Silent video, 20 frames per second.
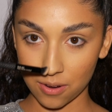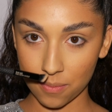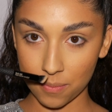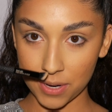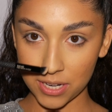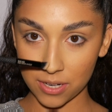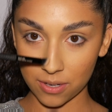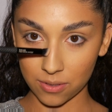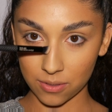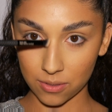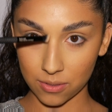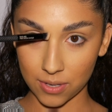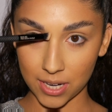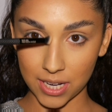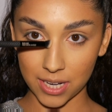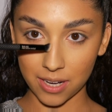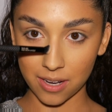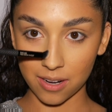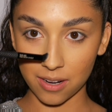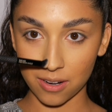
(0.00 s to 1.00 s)
of my nose
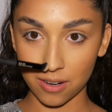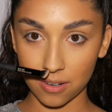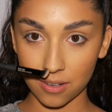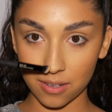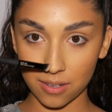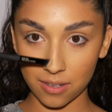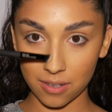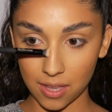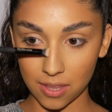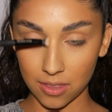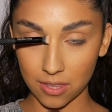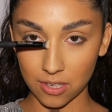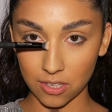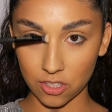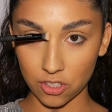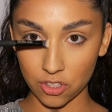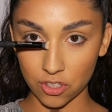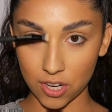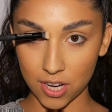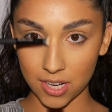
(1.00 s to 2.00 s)
right here in the
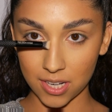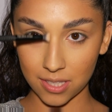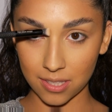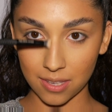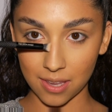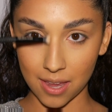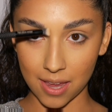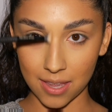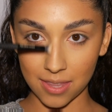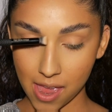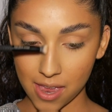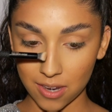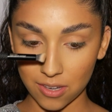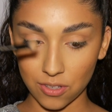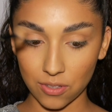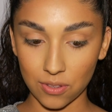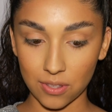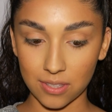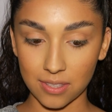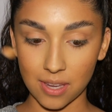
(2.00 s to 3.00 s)
straightest line
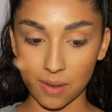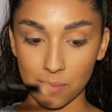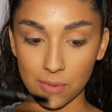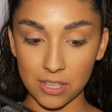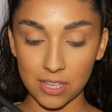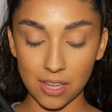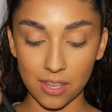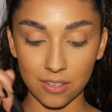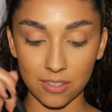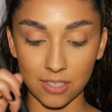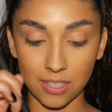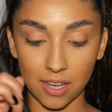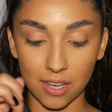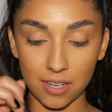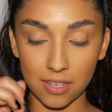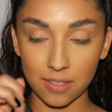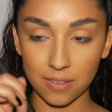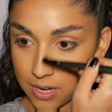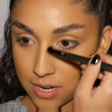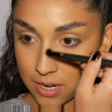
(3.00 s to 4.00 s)
and do the same on the other
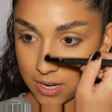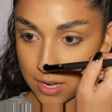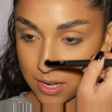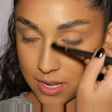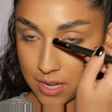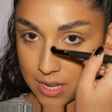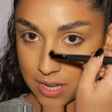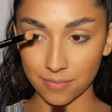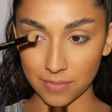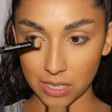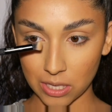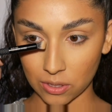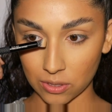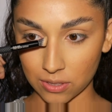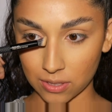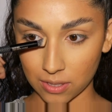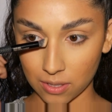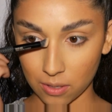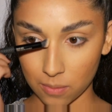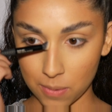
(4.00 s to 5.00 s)
side.
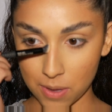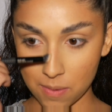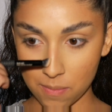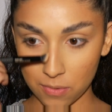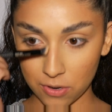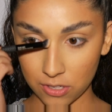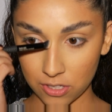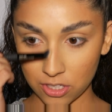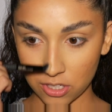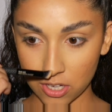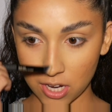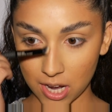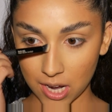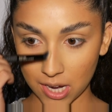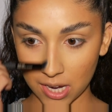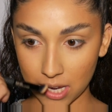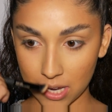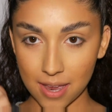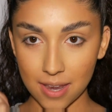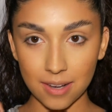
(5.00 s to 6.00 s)
Looks a little bit more
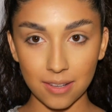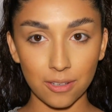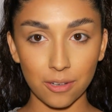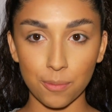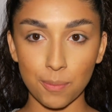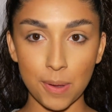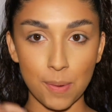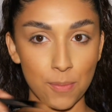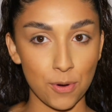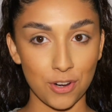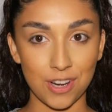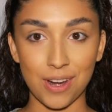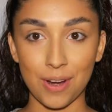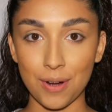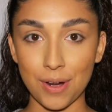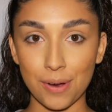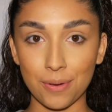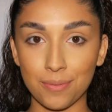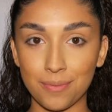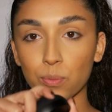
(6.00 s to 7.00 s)
straight and a little bit more
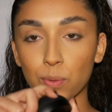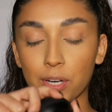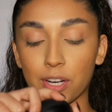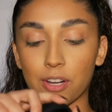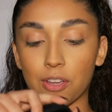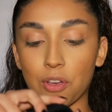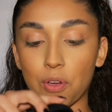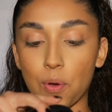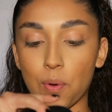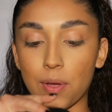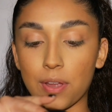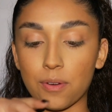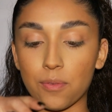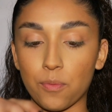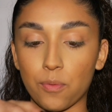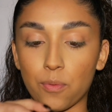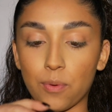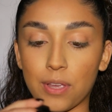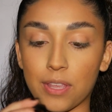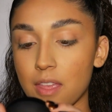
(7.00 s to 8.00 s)
narrow. We're gonna go
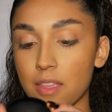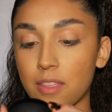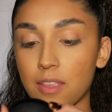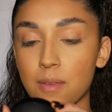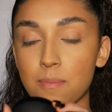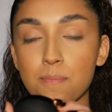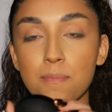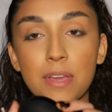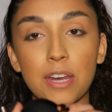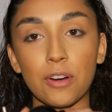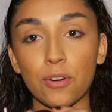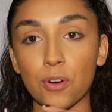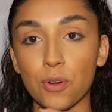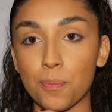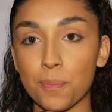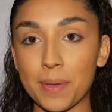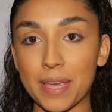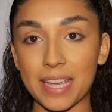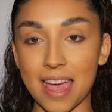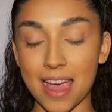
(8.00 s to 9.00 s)
in with the
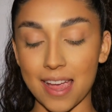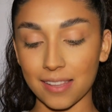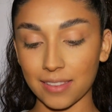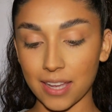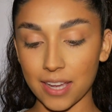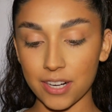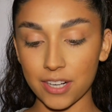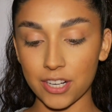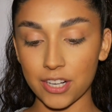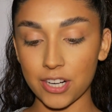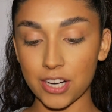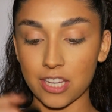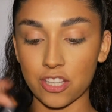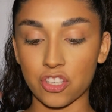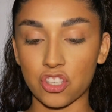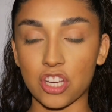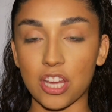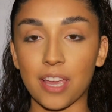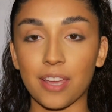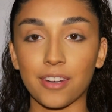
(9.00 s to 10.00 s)
Mineral Baked Highlighter
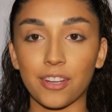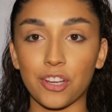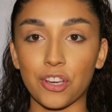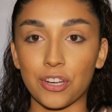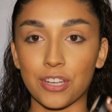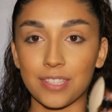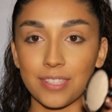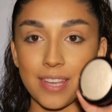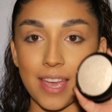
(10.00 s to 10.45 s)
in shade Good as